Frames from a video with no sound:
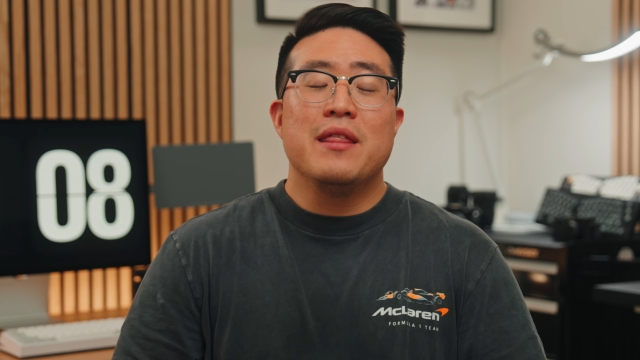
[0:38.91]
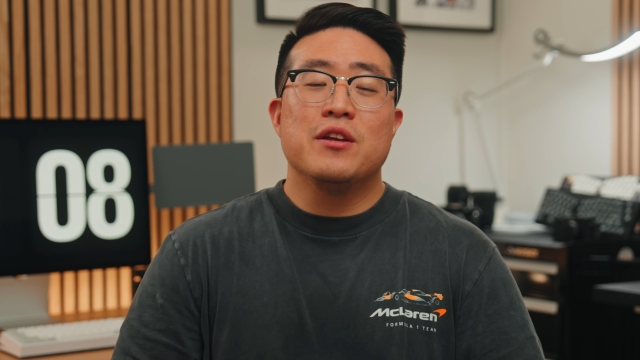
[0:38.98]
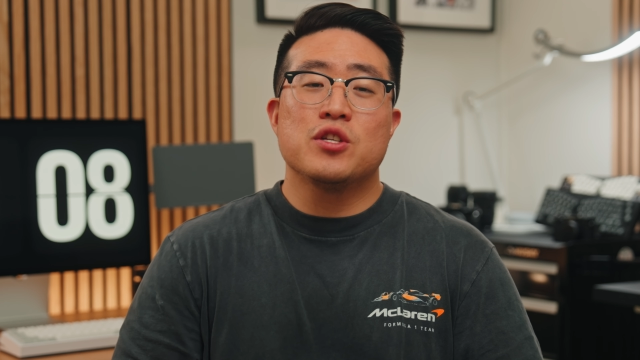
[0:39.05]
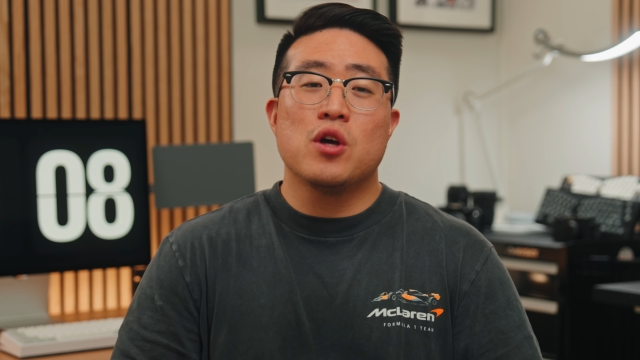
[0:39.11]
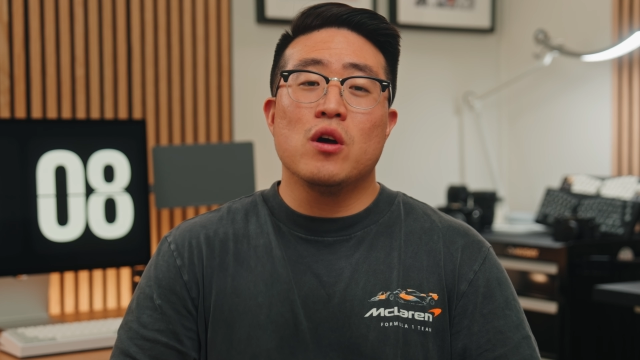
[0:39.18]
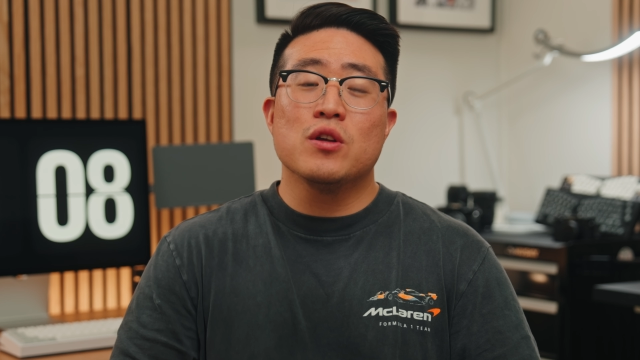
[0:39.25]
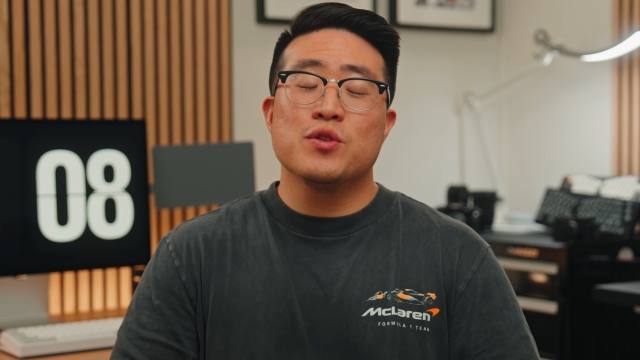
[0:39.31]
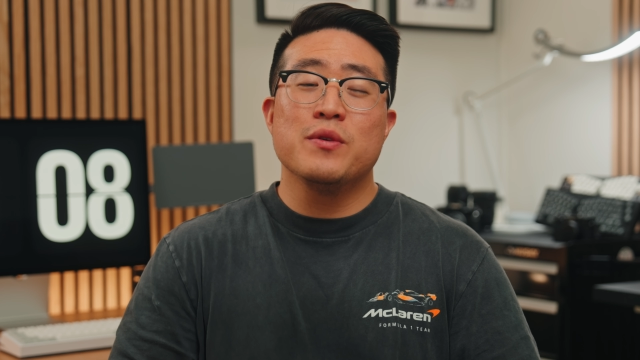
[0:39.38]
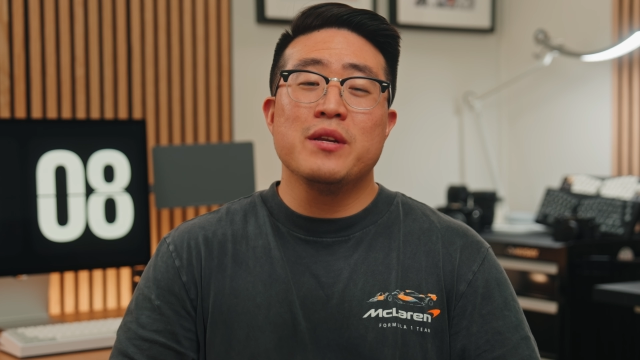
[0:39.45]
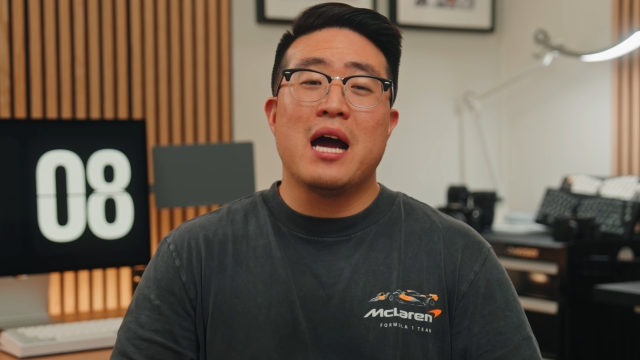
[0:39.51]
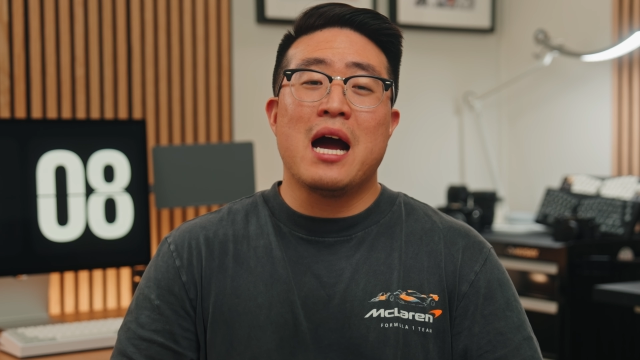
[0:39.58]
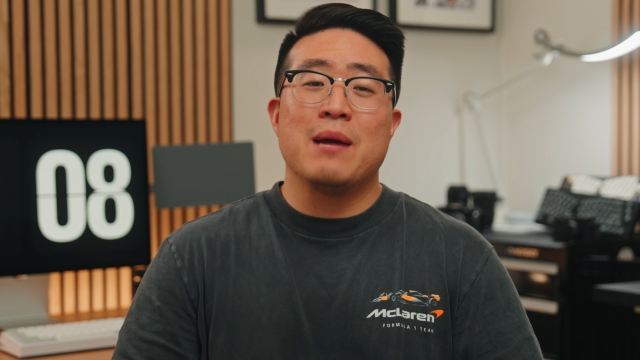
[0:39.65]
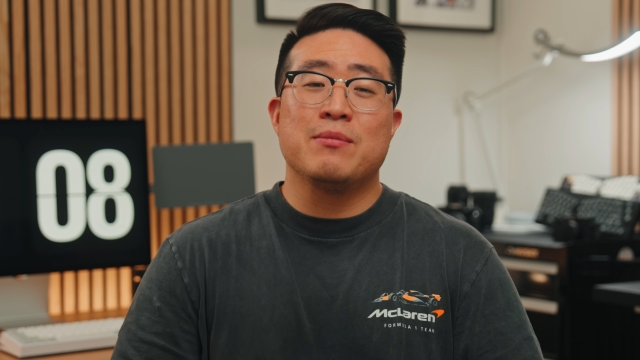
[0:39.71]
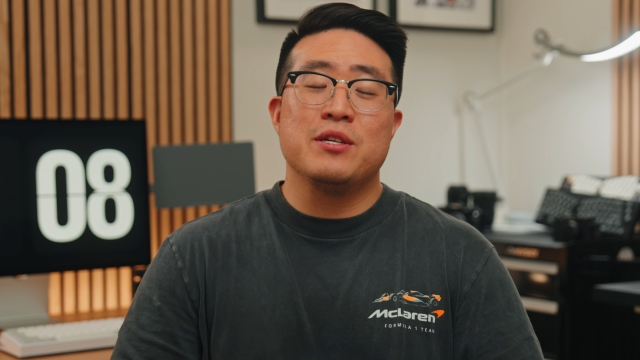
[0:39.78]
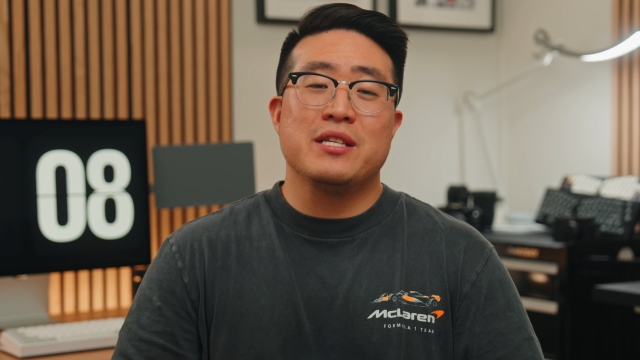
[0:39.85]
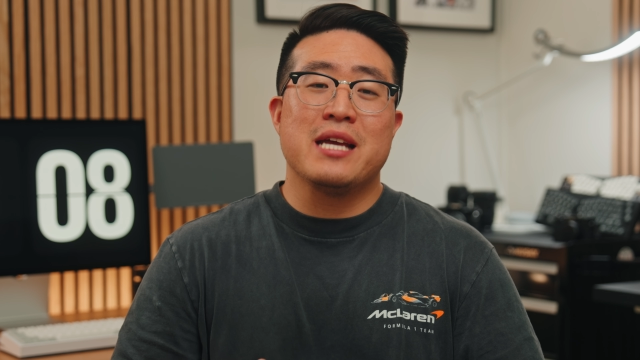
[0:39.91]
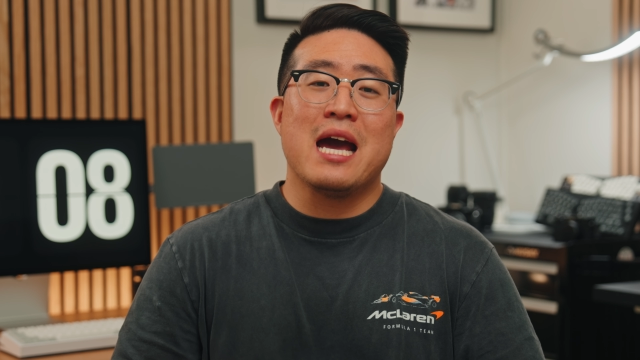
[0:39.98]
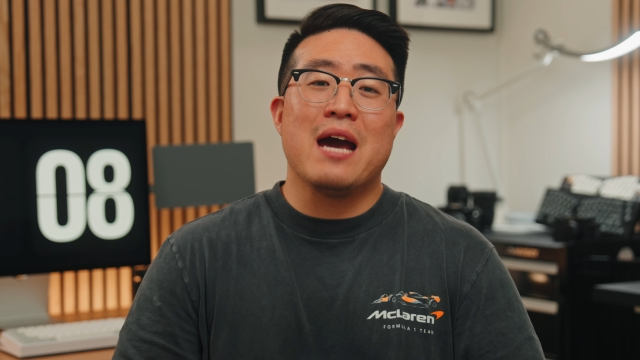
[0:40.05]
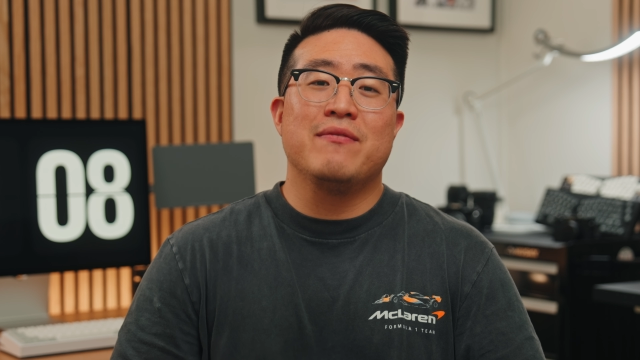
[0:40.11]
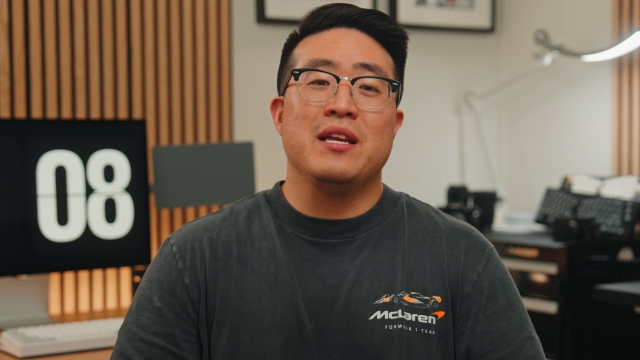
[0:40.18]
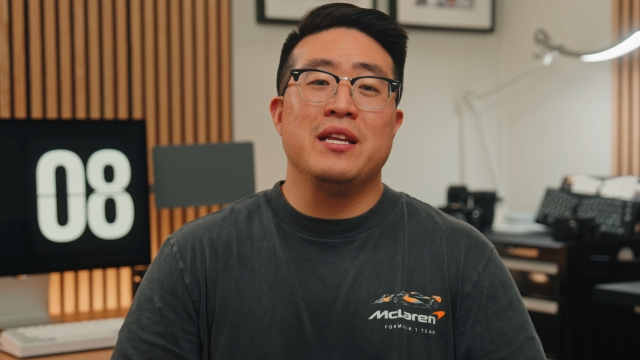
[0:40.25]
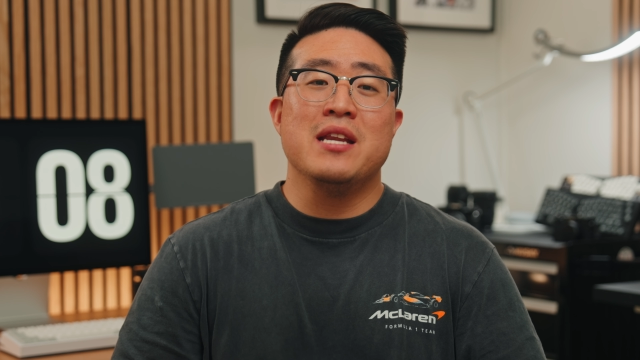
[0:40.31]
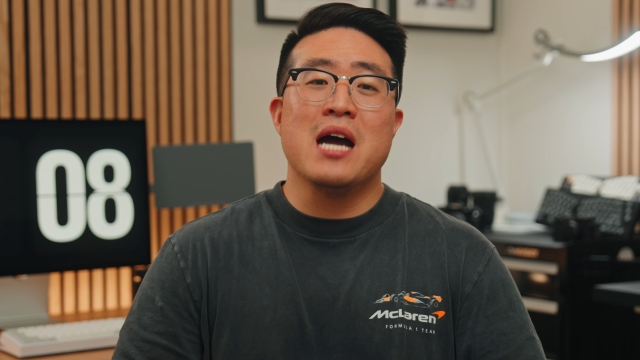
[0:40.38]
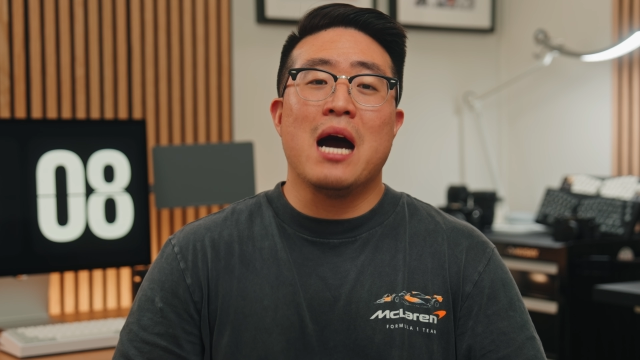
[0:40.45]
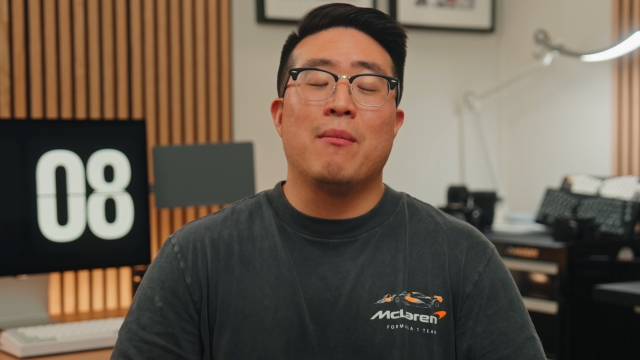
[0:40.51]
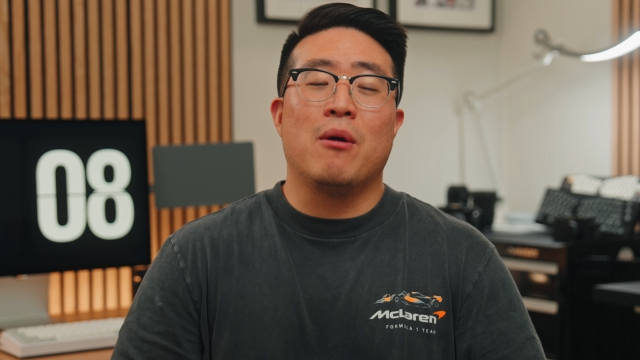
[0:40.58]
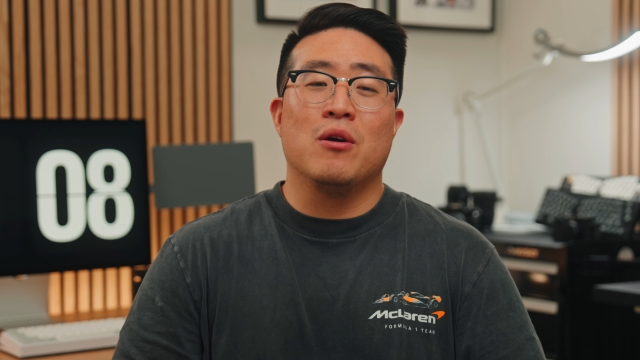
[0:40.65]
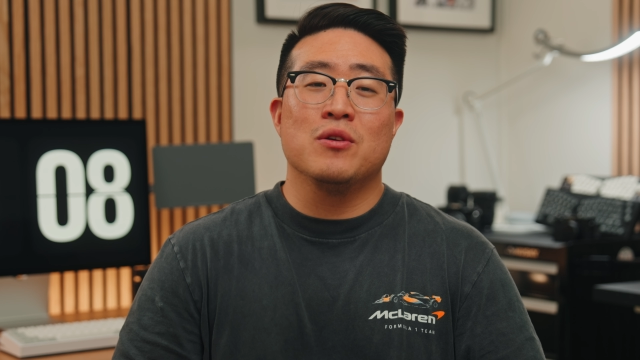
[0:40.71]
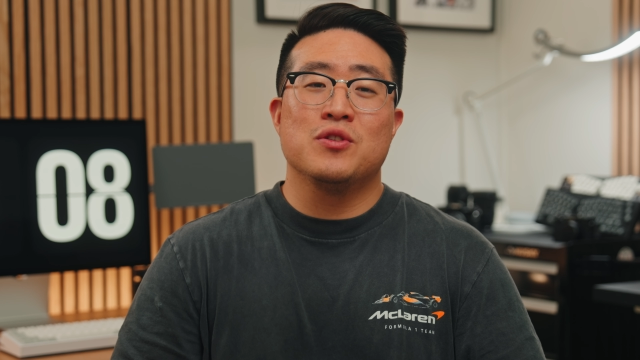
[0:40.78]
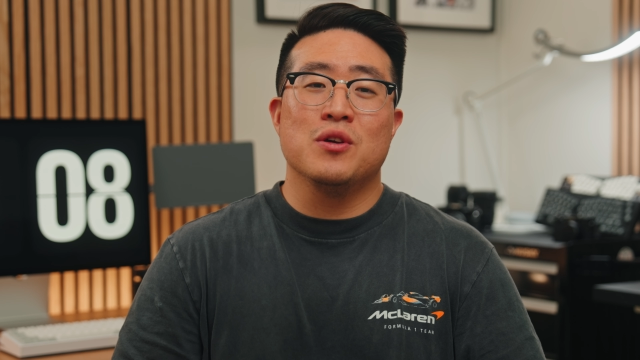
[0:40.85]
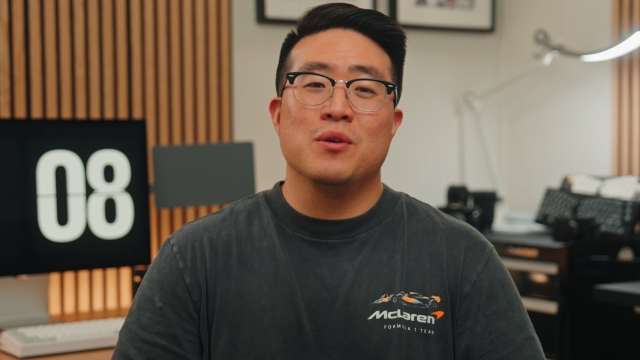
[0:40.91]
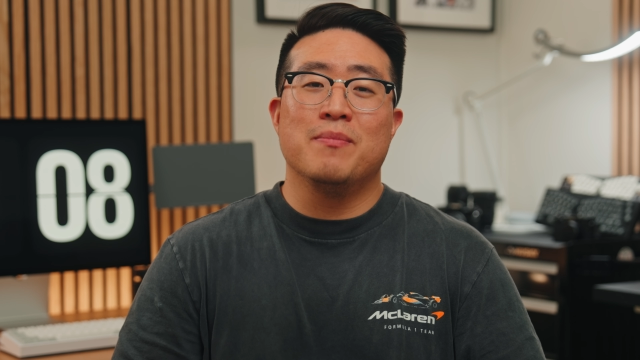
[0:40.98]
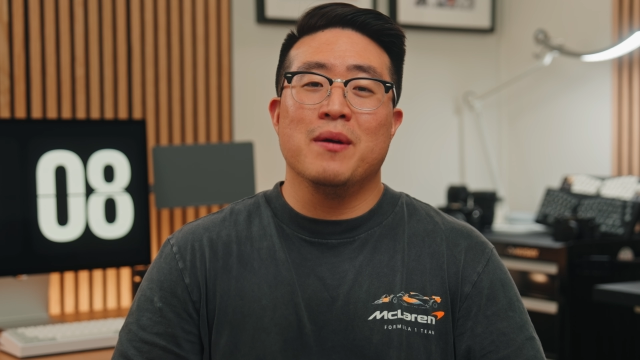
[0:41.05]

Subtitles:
there's also an option to have the knob also,